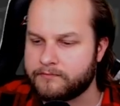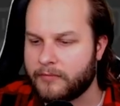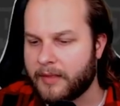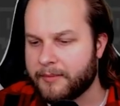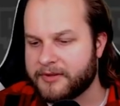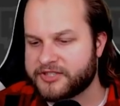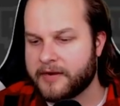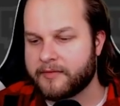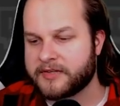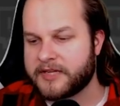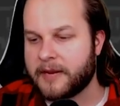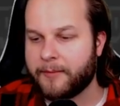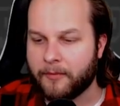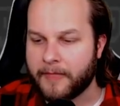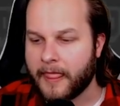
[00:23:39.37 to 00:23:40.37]
My favorite
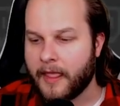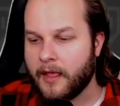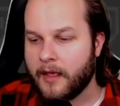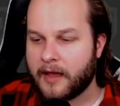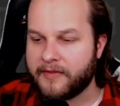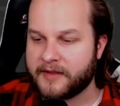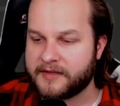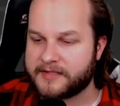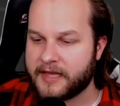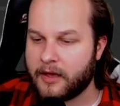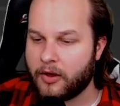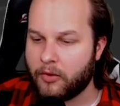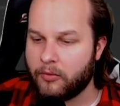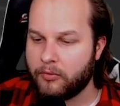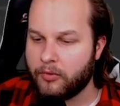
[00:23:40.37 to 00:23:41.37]
Deadpool. I think
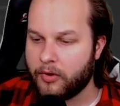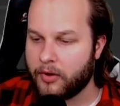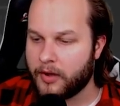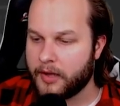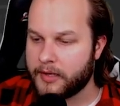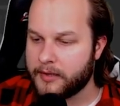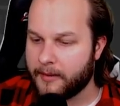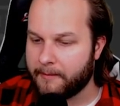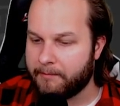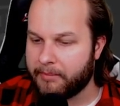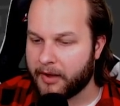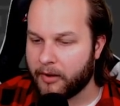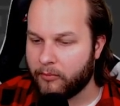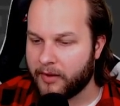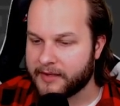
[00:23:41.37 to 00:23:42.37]
Dale would,
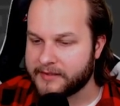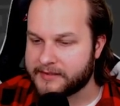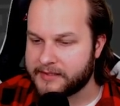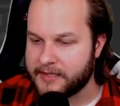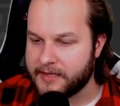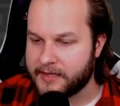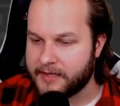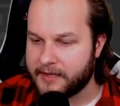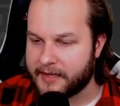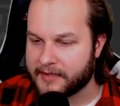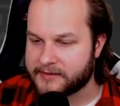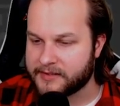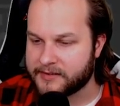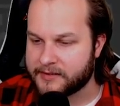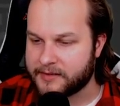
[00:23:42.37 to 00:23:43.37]
but once he
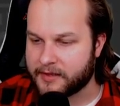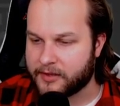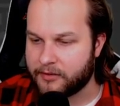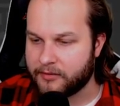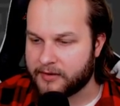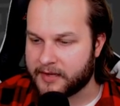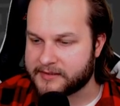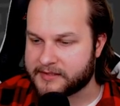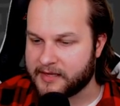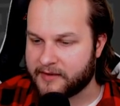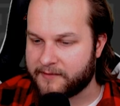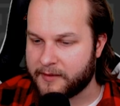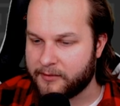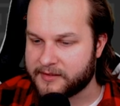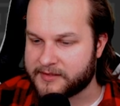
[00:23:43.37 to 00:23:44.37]
gets into the QAnon
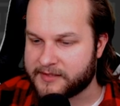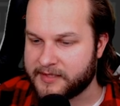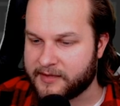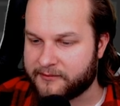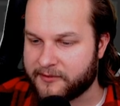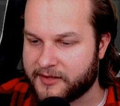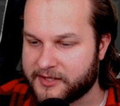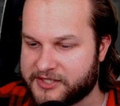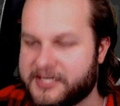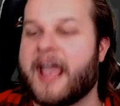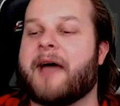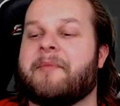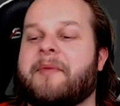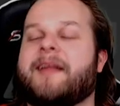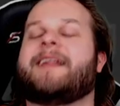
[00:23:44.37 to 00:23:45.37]
stuff, he would see it for the
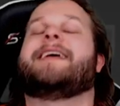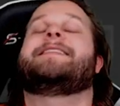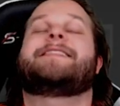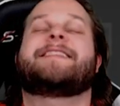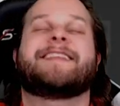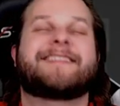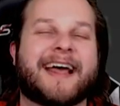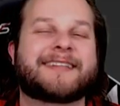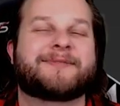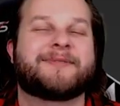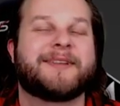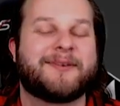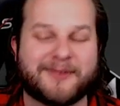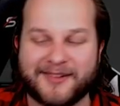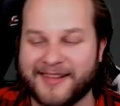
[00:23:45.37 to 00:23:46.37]
shaman. you think that's
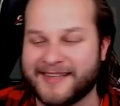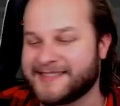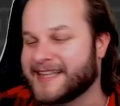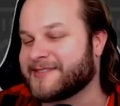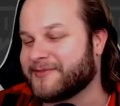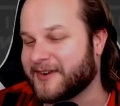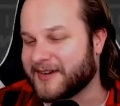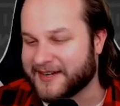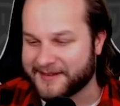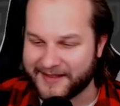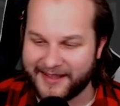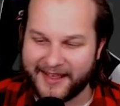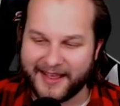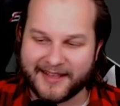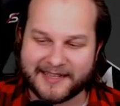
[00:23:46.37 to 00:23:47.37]
when he would realize? That's funny.
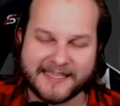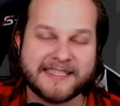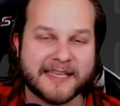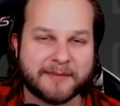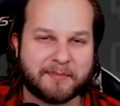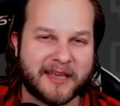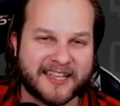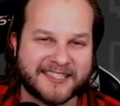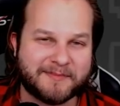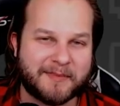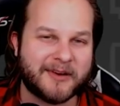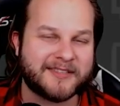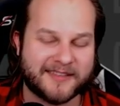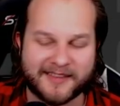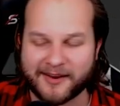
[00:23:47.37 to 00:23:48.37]
Because he's a big
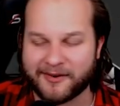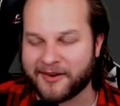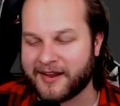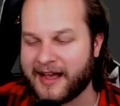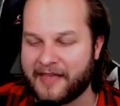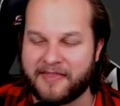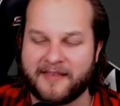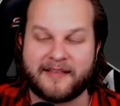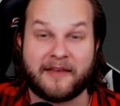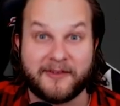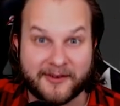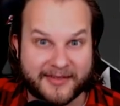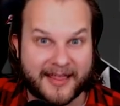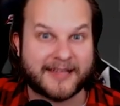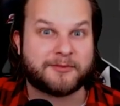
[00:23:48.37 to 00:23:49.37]
conspiracy theory guy. I think I
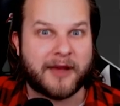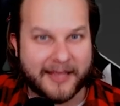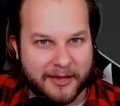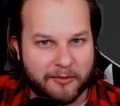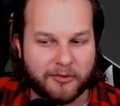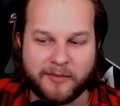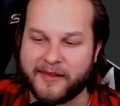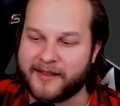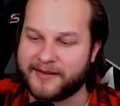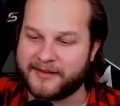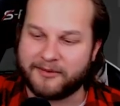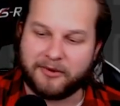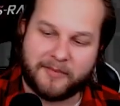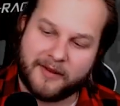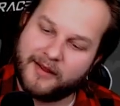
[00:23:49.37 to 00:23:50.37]
figured that's why he would be
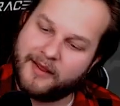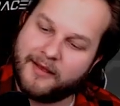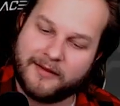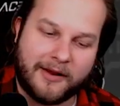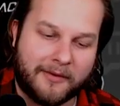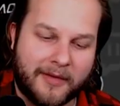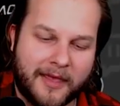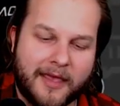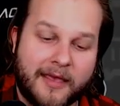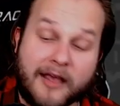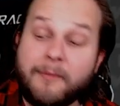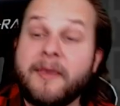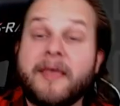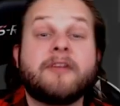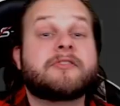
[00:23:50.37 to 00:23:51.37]
into it, but I don't know.
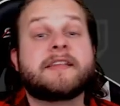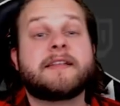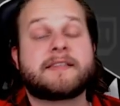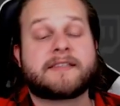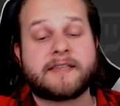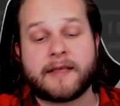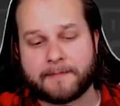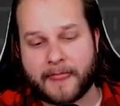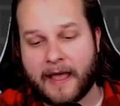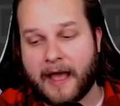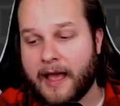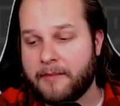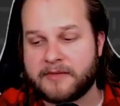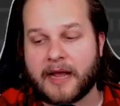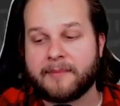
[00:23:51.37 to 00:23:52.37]
It'll be interesting to see.
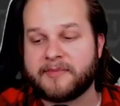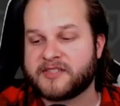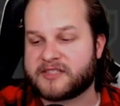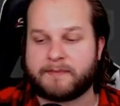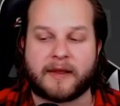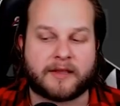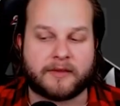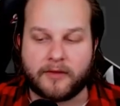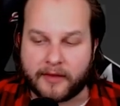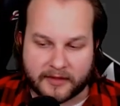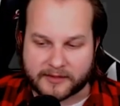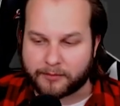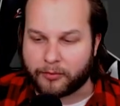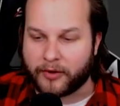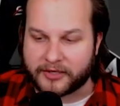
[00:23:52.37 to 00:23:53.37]
I'm, I'm just speculating at
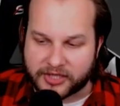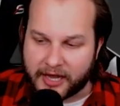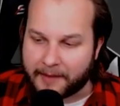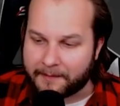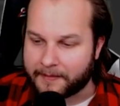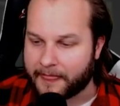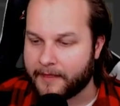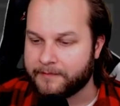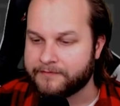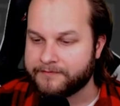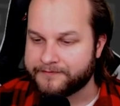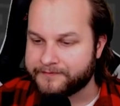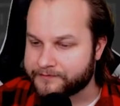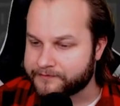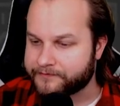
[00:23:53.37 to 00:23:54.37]
this point, chap.
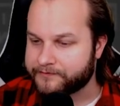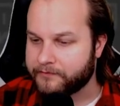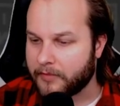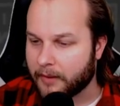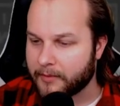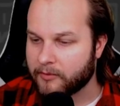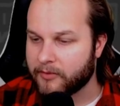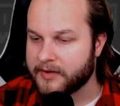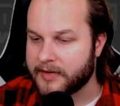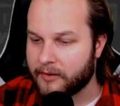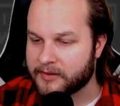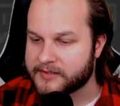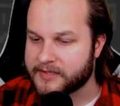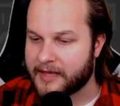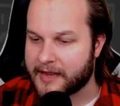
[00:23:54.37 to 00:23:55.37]
Remember when Dale
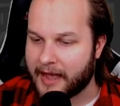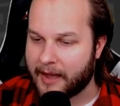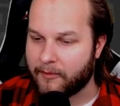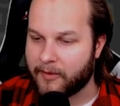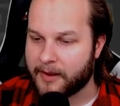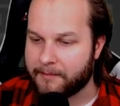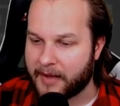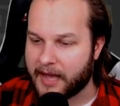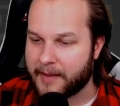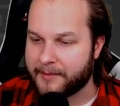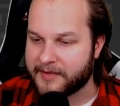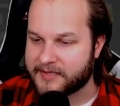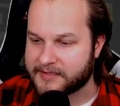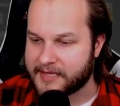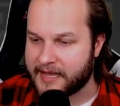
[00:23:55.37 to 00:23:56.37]
was like, I want
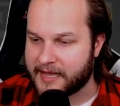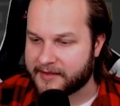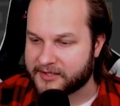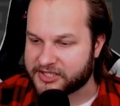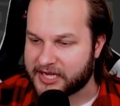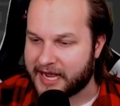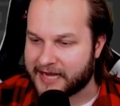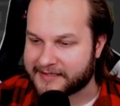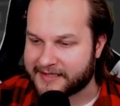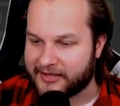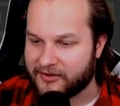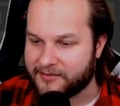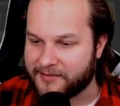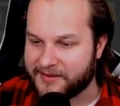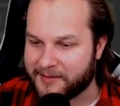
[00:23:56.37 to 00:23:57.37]
Bobby to take the shot to kill him in the